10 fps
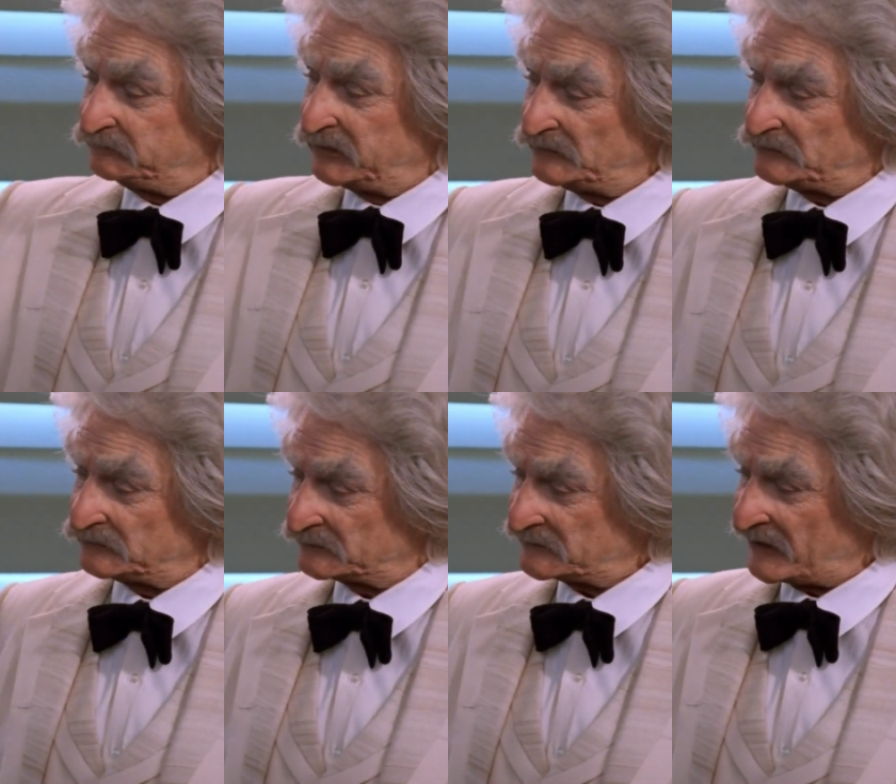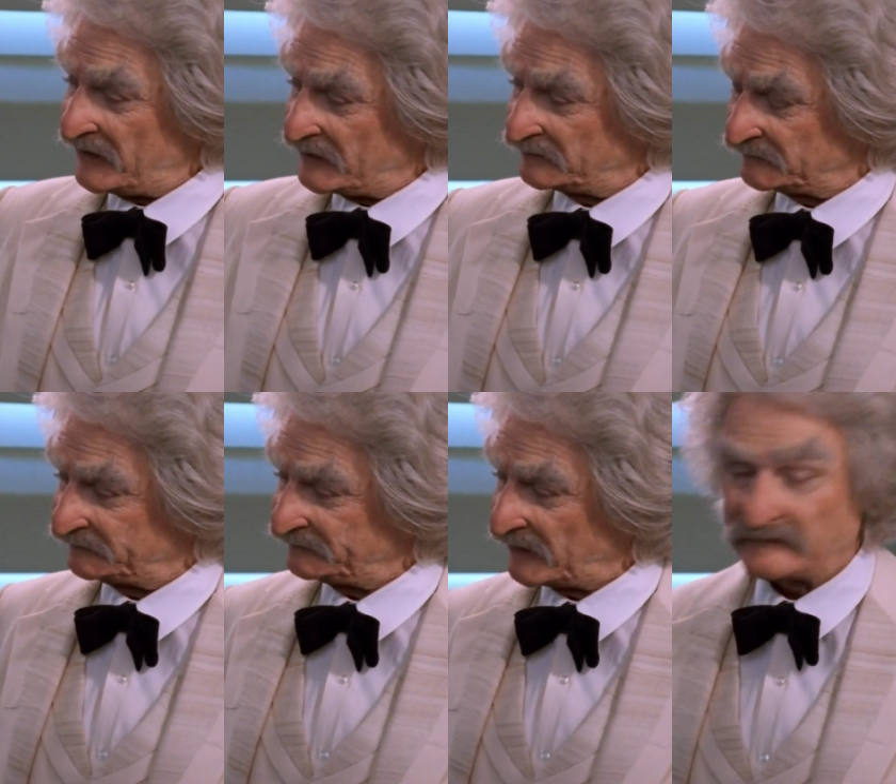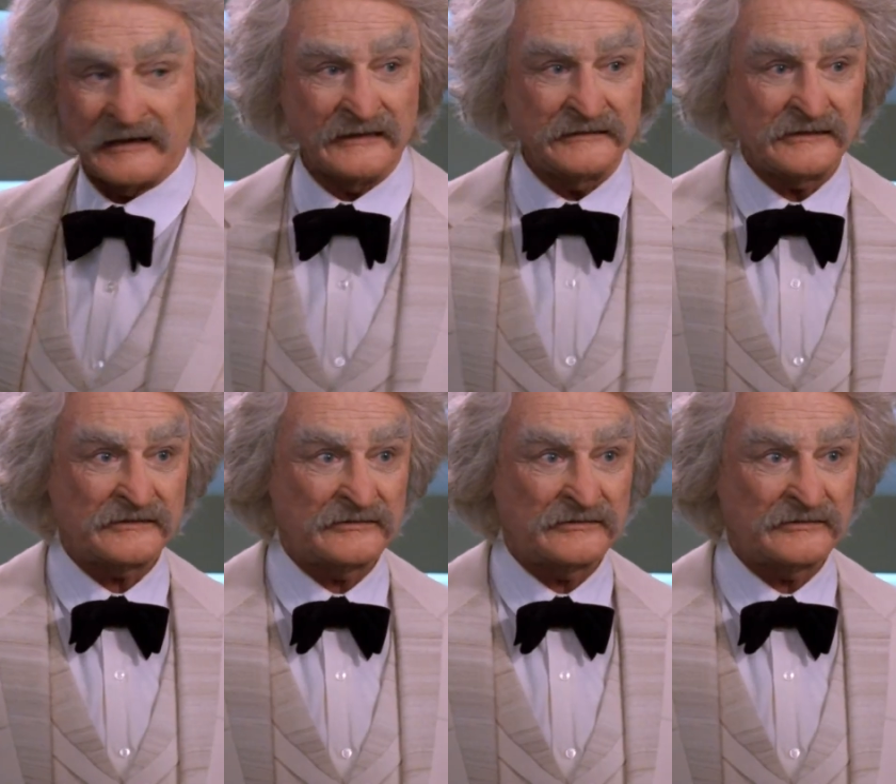blue-skinned fellow I just